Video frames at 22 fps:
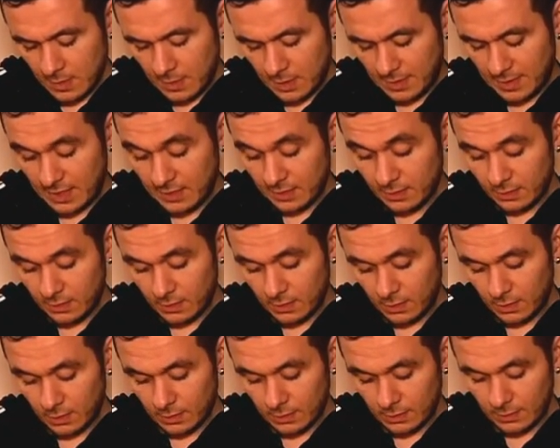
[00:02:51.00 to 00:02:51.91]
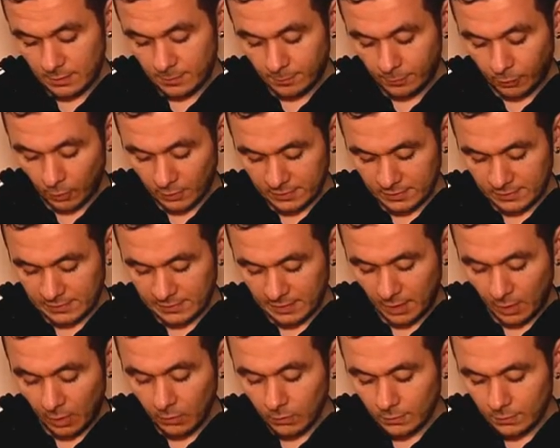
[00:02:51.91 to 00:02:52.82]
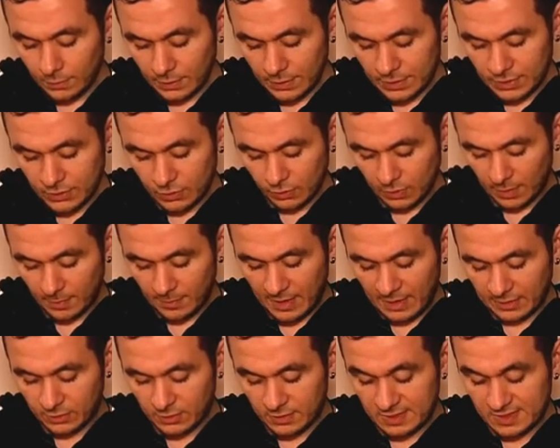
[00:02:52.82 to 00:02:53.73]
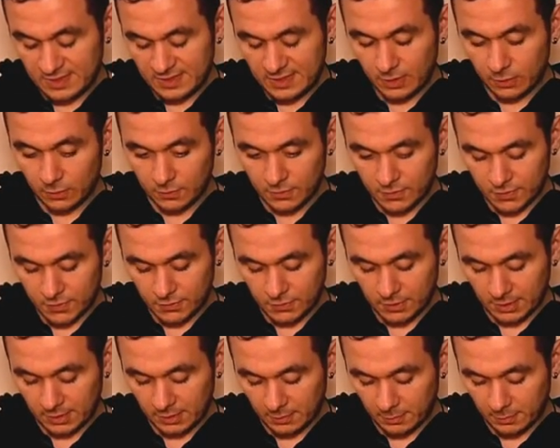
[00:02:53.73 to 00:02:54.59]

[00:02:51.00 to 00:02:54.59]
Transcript: Then important now is to come back to the second string